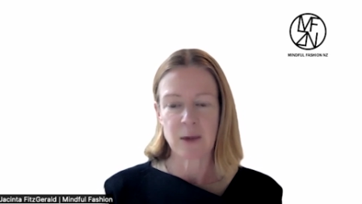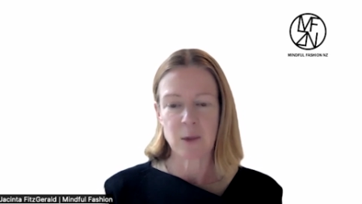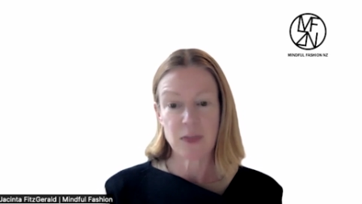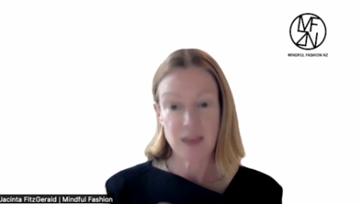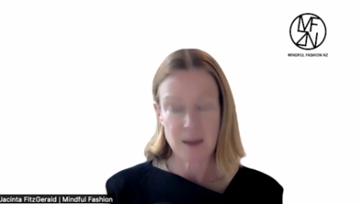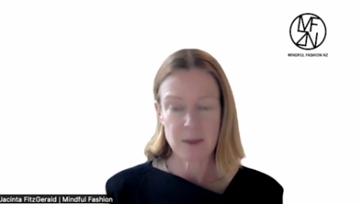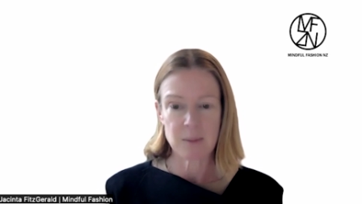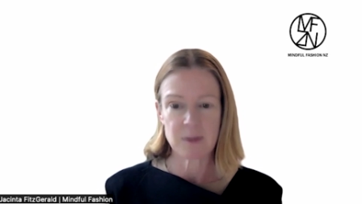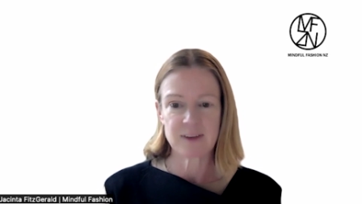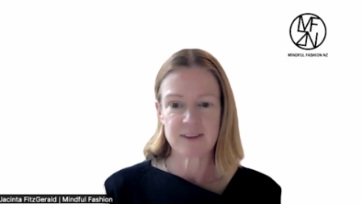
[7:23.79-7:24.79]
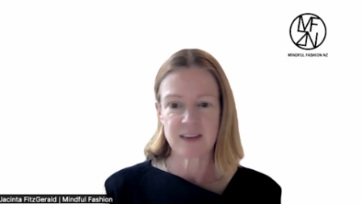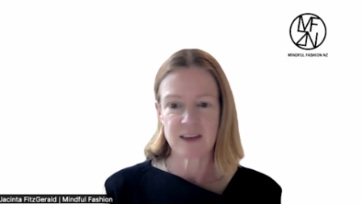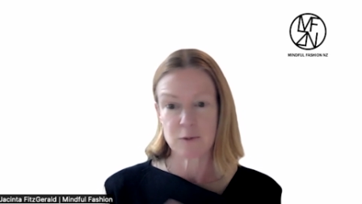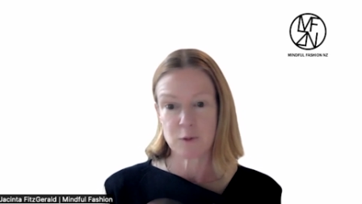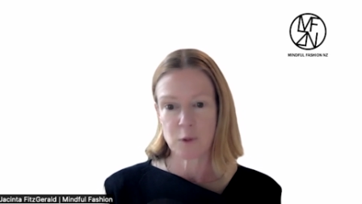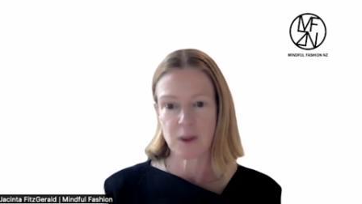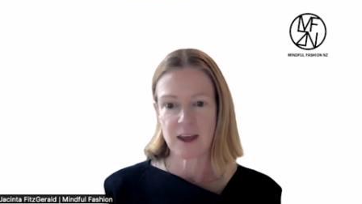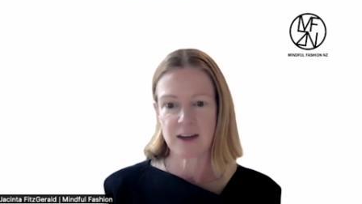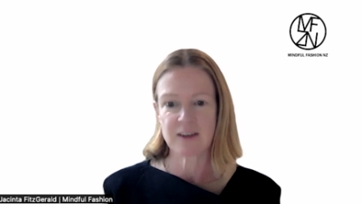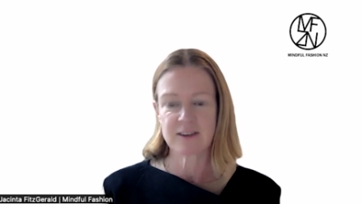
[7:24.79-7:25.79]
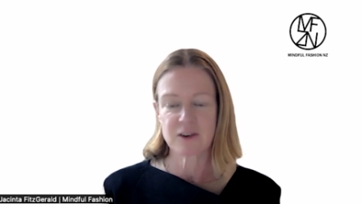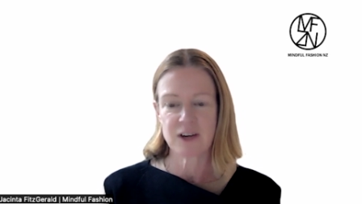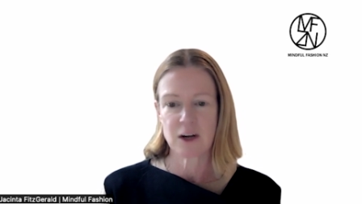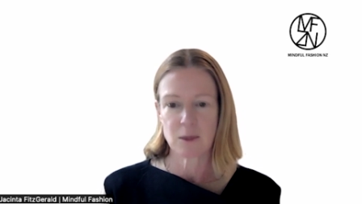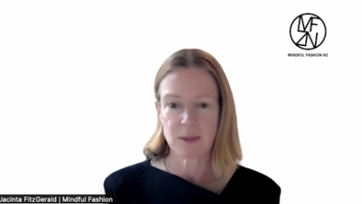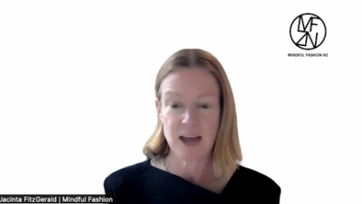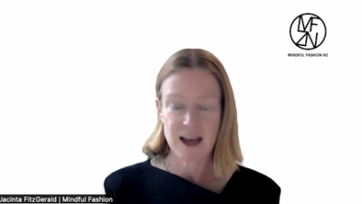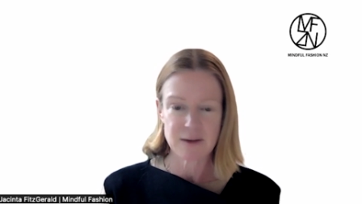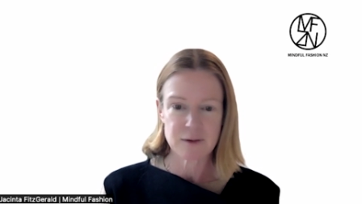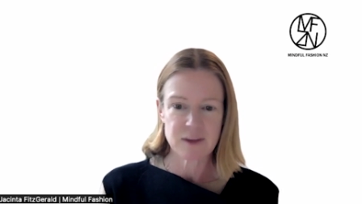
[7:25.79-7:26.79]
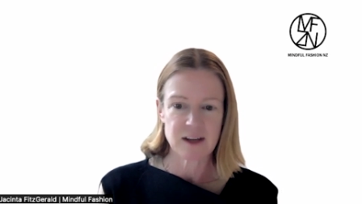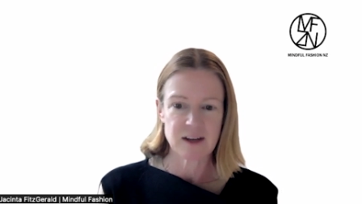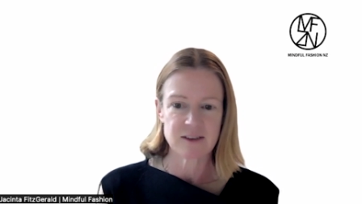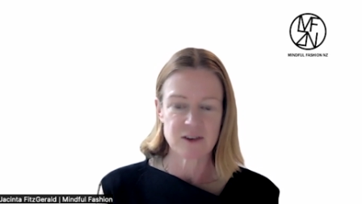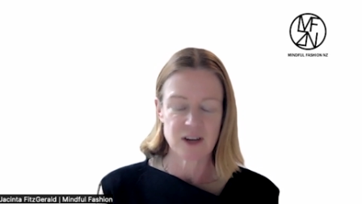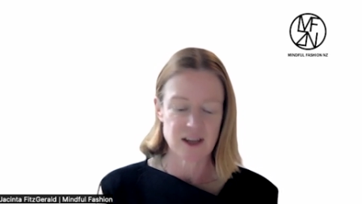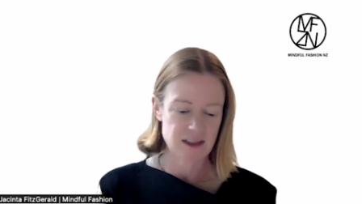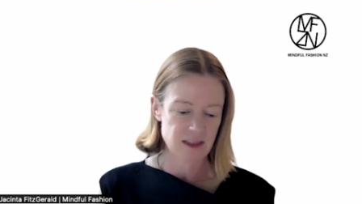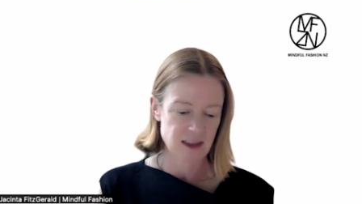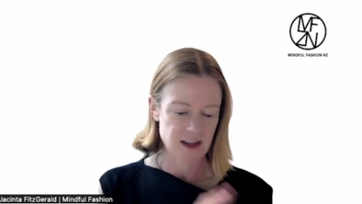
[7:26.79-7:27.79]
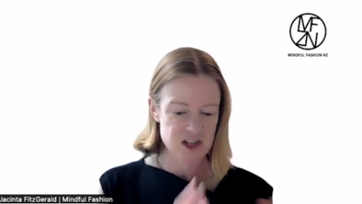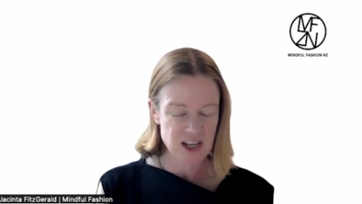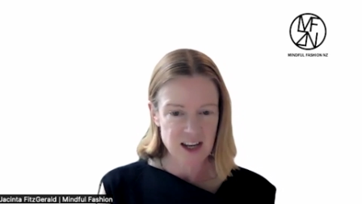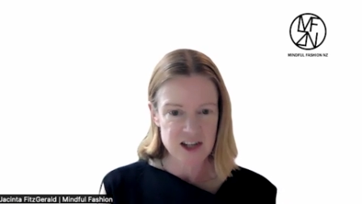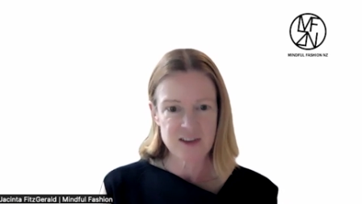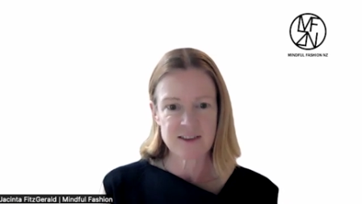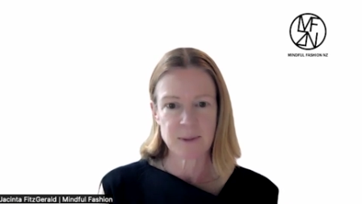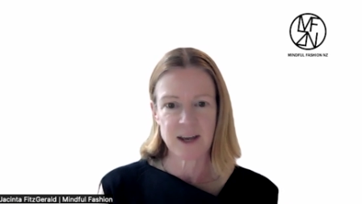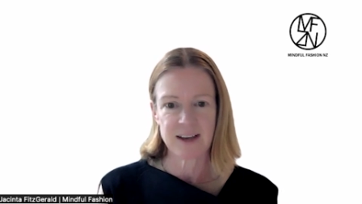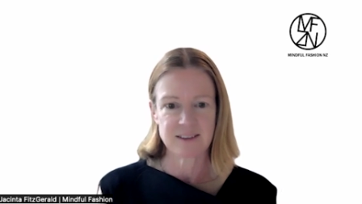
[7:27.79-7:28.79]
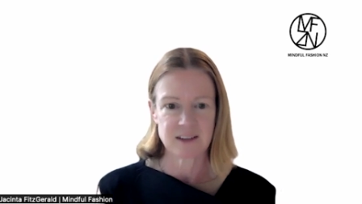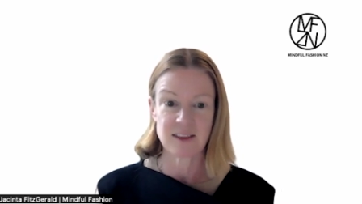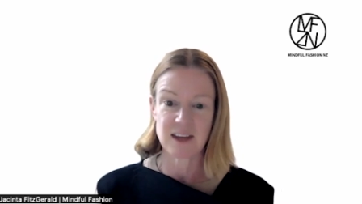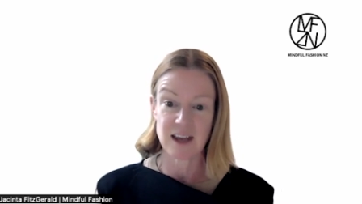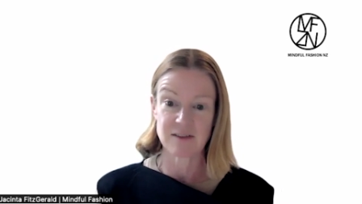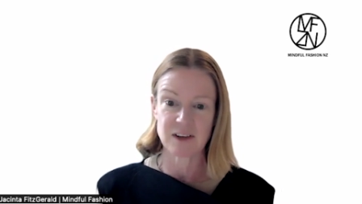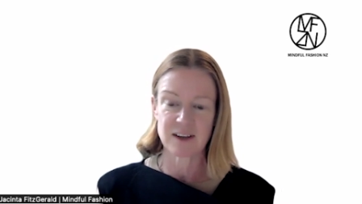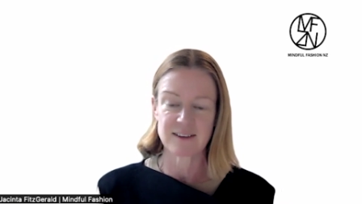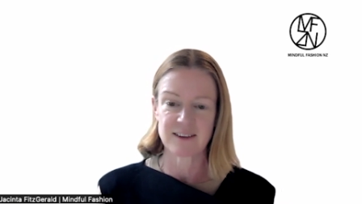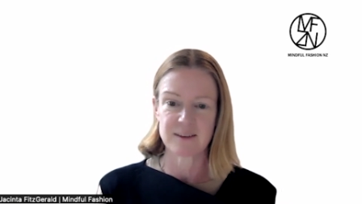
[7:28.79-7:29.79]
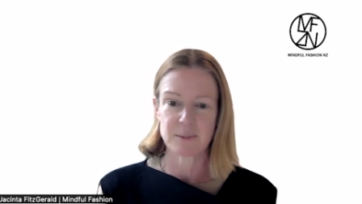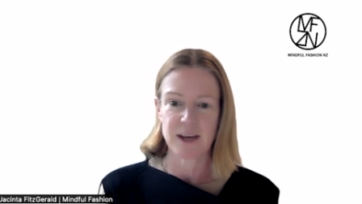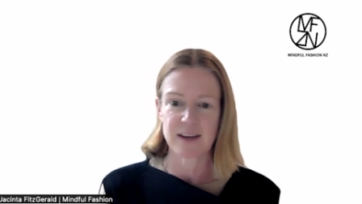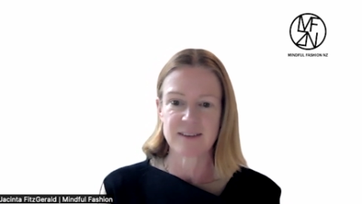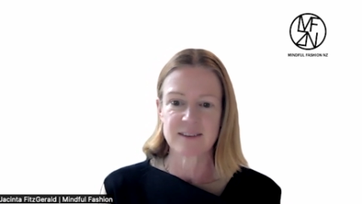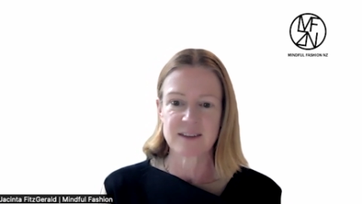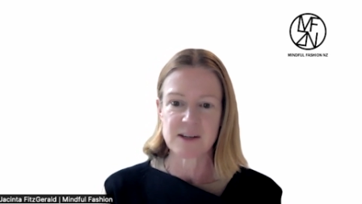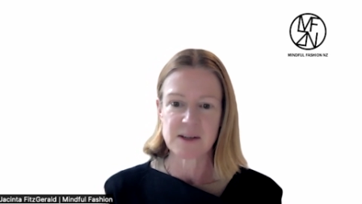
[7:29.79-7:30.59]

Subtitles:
with our members and for the industry and on behalf of the industry in the education space and in the advocacy space.